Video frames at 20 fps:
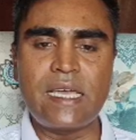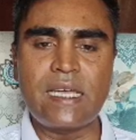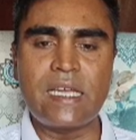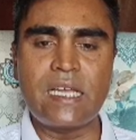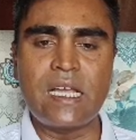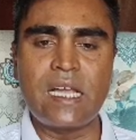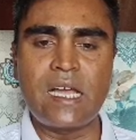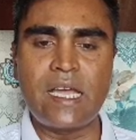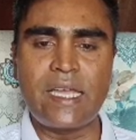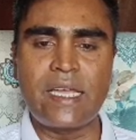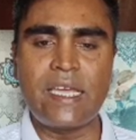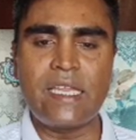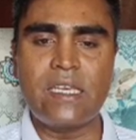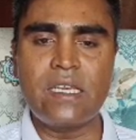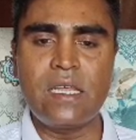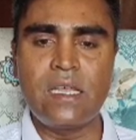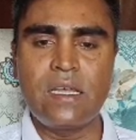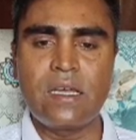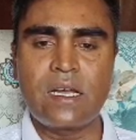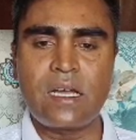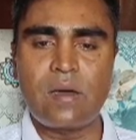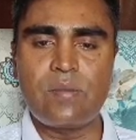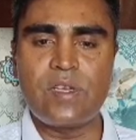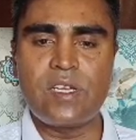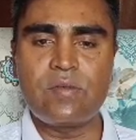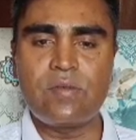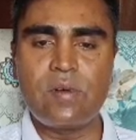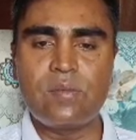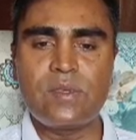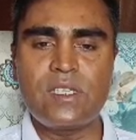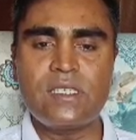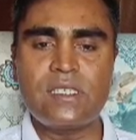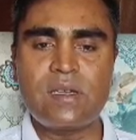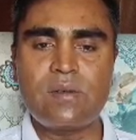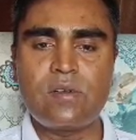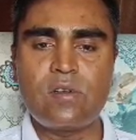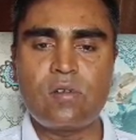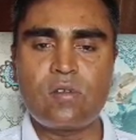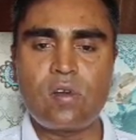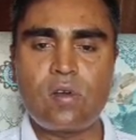like again coming from the
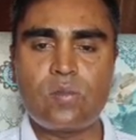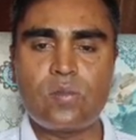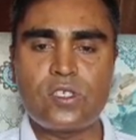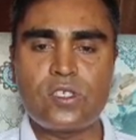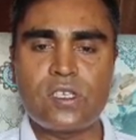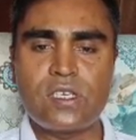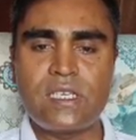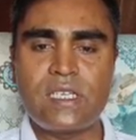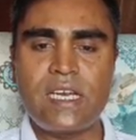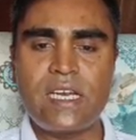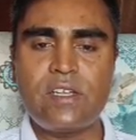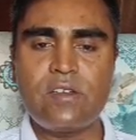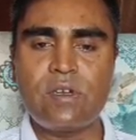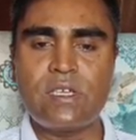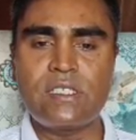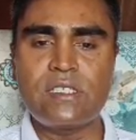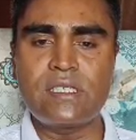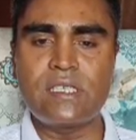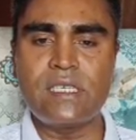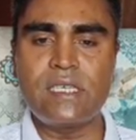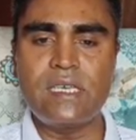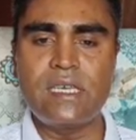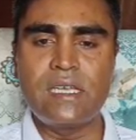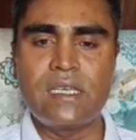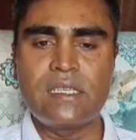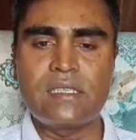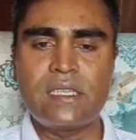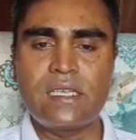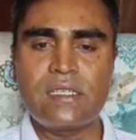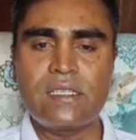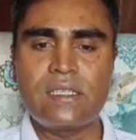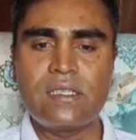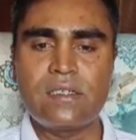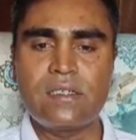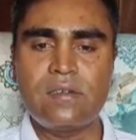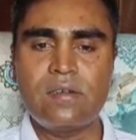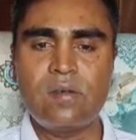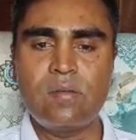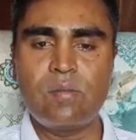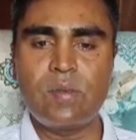7 o'clock position. Here you can see that
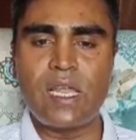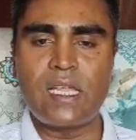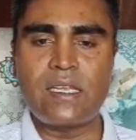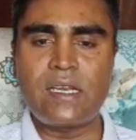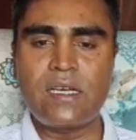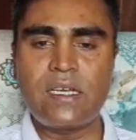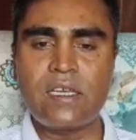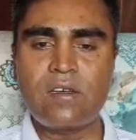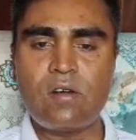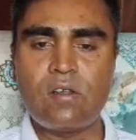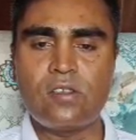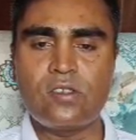the bladder neck